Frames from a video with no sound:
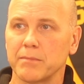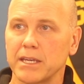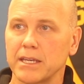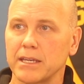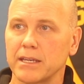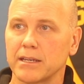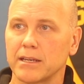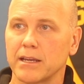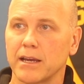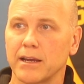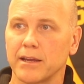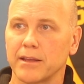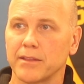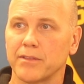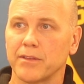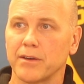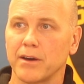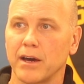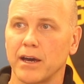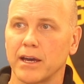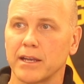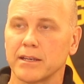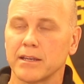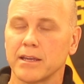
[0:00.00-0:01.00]
meet, I
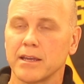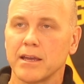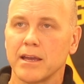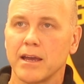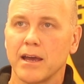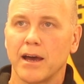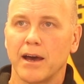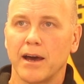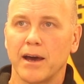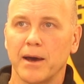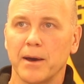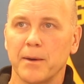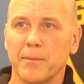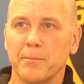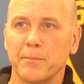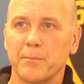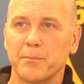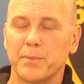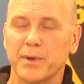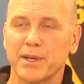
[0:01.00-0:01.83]
thought. Um,